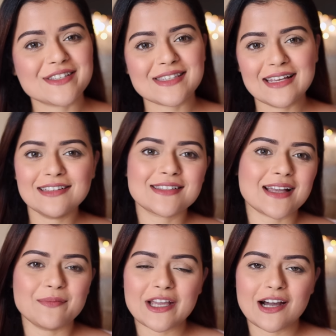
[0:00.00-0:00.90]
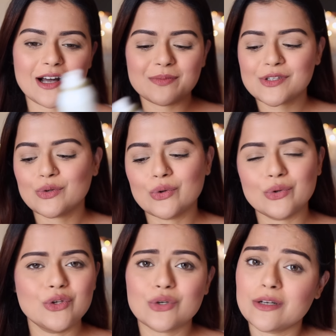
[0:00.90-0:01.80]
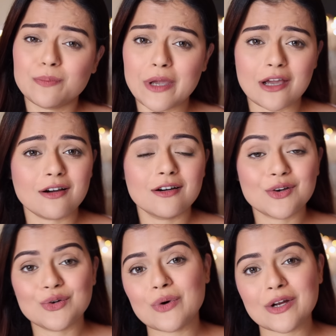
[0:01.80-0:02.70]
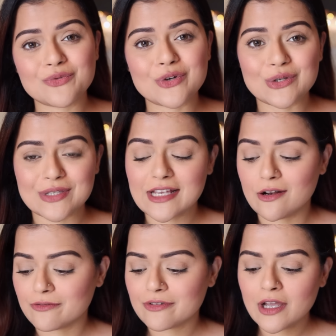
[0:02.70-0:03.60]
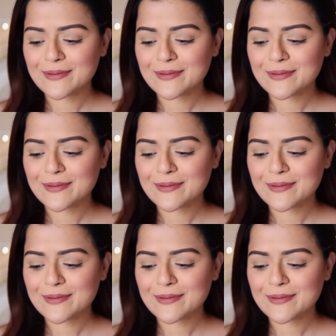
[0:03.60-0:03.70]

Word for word: The sale is coming up, so you can pick a good one for yourself.